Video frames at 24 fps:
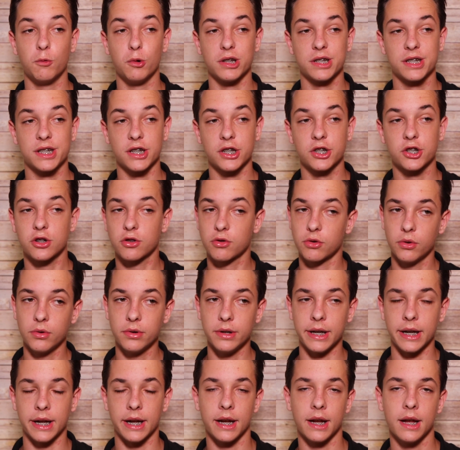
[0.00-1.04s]
was the
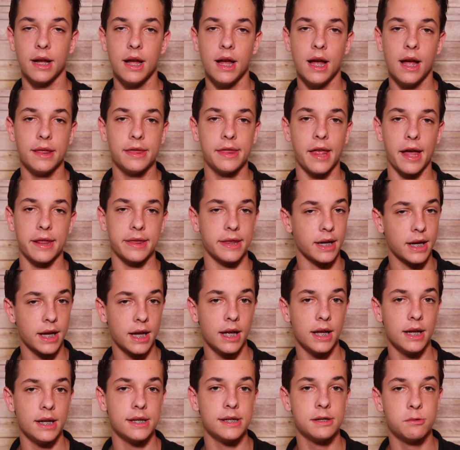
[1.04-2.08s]
scrutiny that the
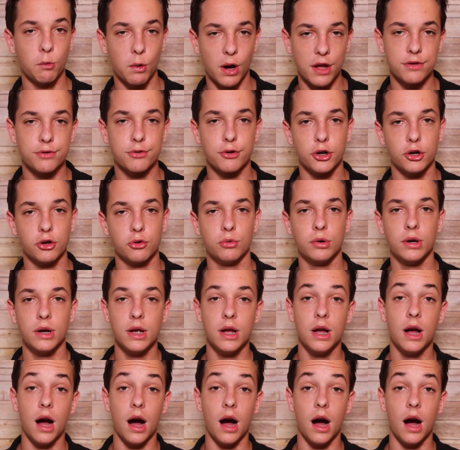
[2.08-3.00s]
kids went through